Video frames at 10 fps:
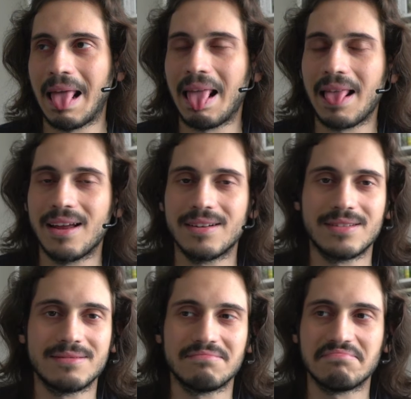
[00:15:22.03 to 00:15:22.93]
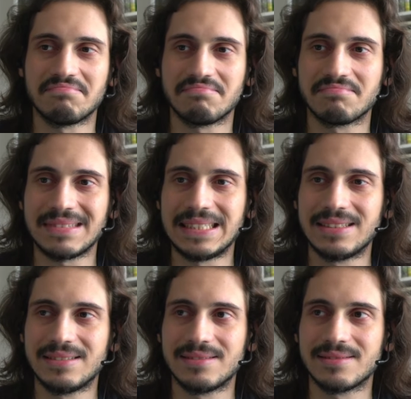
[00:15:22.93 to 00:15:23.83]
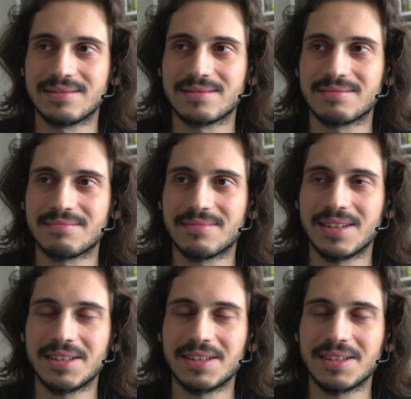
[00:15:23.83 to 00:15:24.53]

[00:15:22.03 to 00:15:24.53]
Nobody speaks.